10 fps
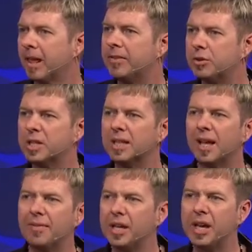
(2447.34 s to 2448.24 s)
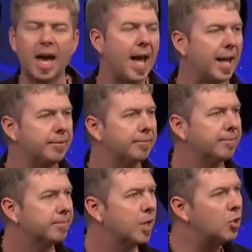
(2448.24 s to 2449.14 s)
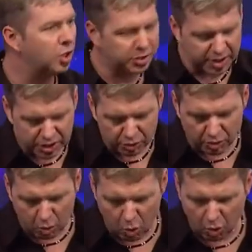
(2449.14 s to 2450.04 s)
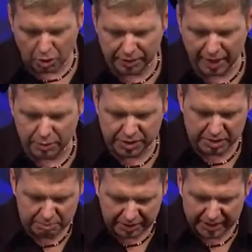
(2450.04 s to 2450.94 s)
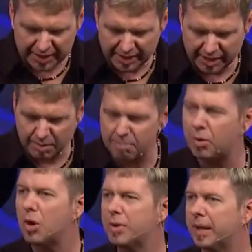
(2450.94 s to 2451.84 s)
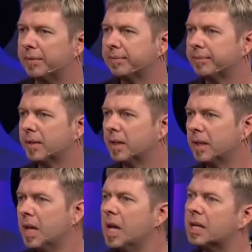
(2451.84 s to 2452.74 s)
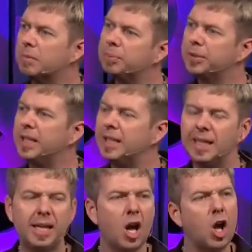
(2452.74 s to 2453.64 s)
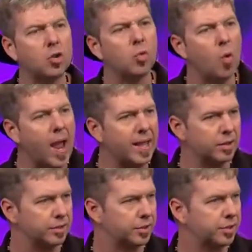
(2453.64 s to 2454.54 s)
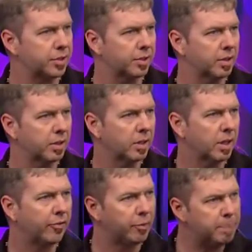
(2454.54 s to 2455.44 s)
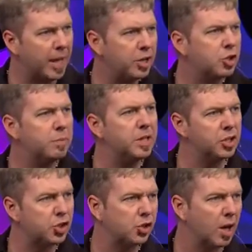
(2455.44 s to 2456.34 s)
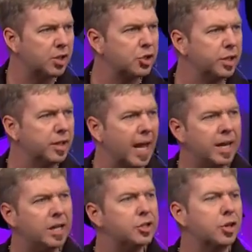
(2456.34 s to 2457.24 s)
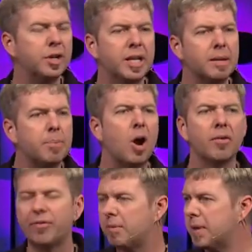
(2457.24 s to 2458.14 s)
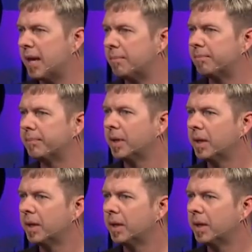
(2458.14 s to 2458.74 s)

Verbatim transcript: There is a loving God who looked into a world that was completely broken, completely on rails for punishment, destruction, and an eternity apart from him.